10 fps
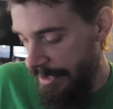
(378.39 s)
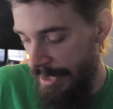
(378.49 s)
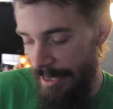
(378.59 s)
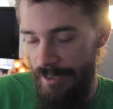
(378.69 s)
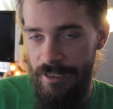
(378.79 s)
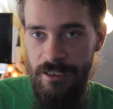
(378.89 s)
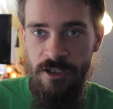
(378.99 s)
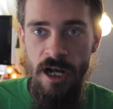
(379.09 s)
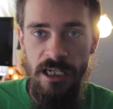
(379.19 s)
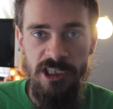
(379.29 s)
it
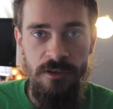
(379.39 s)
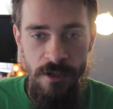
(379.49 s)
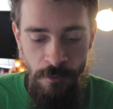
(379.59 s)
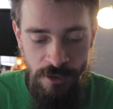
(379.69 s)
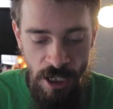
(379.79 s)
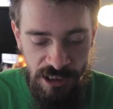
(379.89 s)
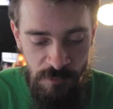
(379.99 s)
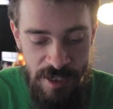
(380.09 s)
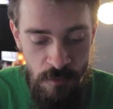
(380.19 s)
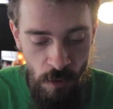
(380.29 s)
would cost
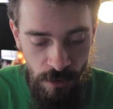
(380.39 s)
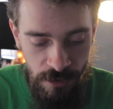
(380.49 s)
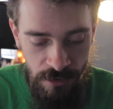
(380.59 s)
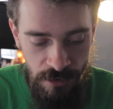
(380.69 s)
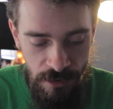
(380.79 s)
me more.